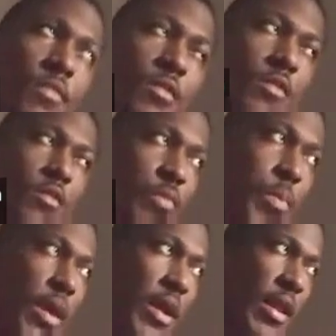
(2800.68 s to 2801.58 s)

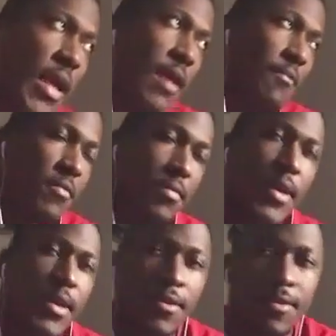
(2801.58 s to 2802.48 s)
Despite having
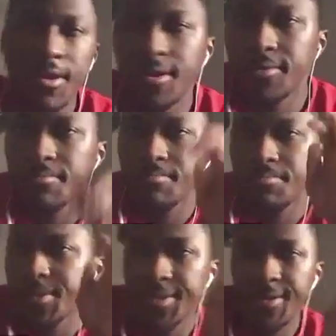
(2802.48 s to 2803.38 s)
like,
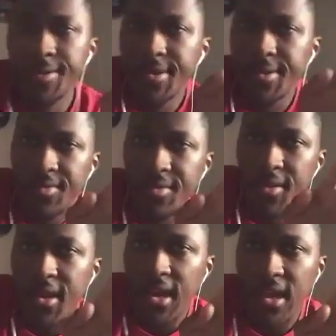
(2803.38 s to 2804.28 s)
a year history
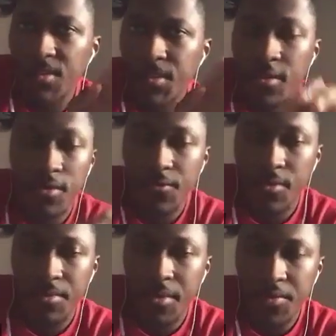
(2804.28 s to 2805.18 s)
in cosplay or a few
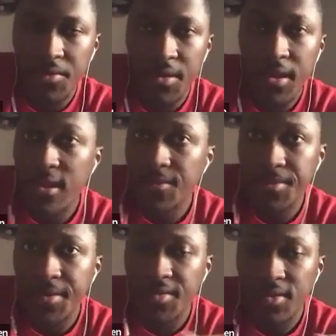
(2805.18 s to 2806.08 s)
months in
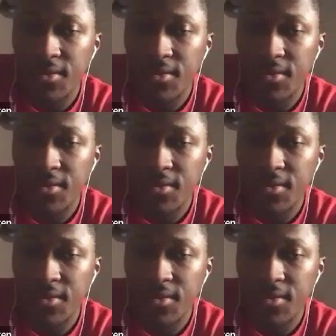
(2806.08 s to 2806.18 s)
cosplay so